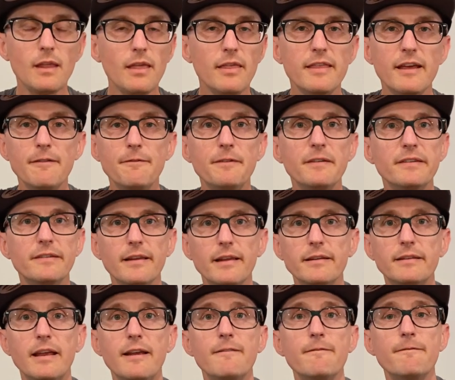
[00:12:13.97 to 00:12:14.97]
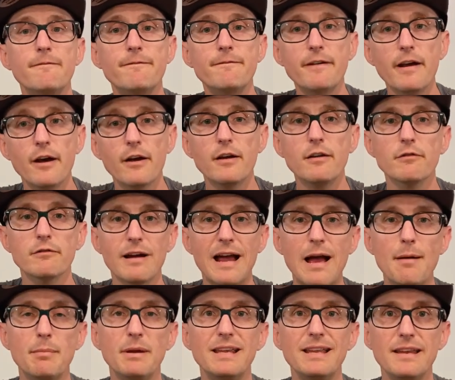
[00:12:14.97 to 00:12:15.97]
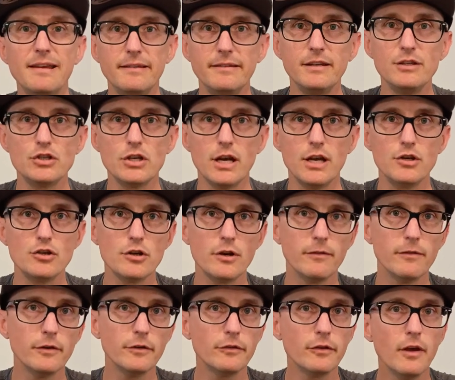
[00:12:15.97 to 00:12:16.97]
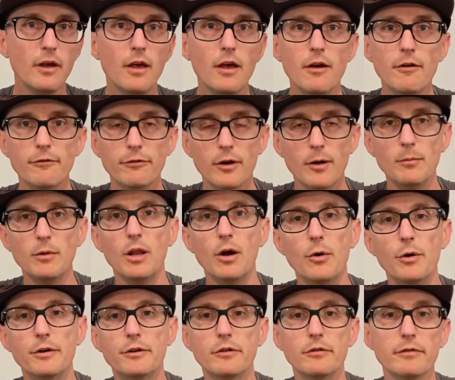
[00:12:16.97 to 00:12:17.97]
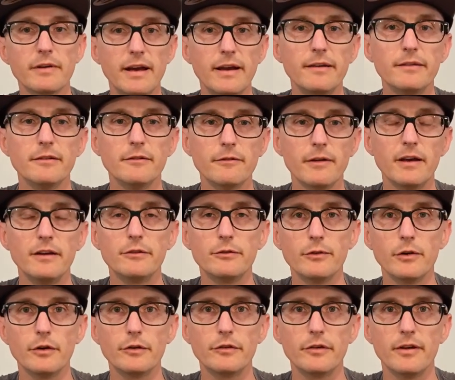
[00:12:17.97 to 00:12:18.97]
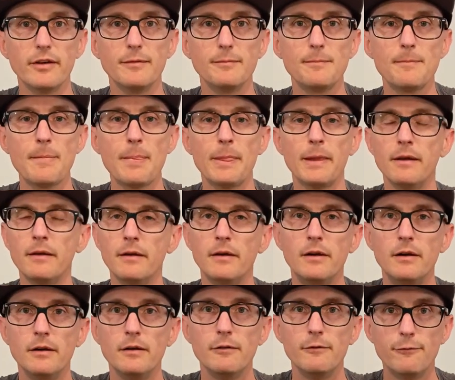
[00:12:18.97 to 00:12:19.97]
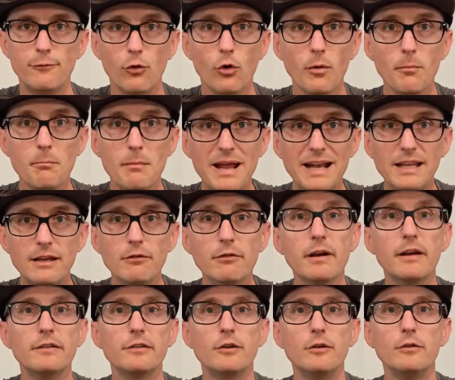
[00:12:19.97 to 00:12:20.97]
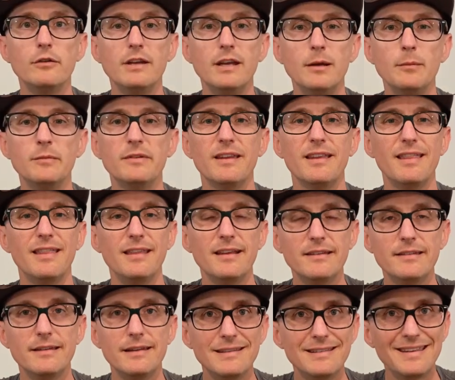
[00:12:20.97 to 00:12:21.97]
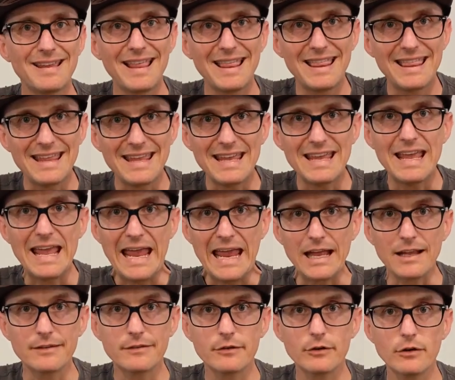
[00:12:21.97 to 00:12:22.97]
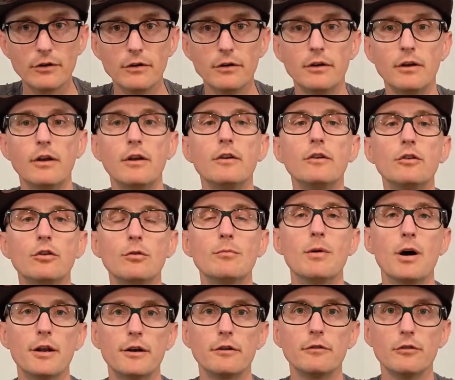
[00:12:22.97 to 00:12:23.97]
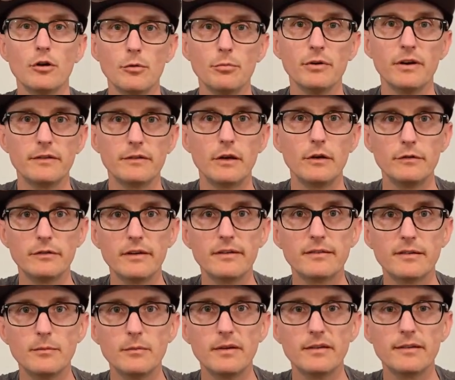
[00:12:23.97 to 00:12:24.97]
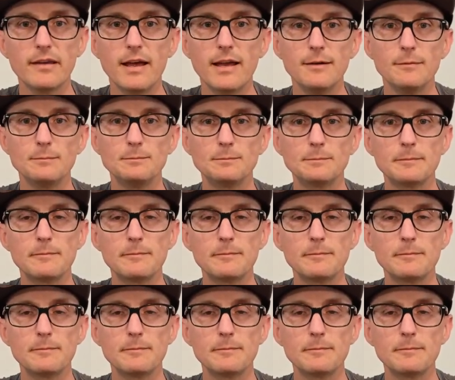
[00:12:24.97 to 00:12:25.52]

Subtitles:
They facilitate very rapid, easy changeovers from lower to raise and vice versa. For many rescue teams, this is the answer to modern rope rescue system design.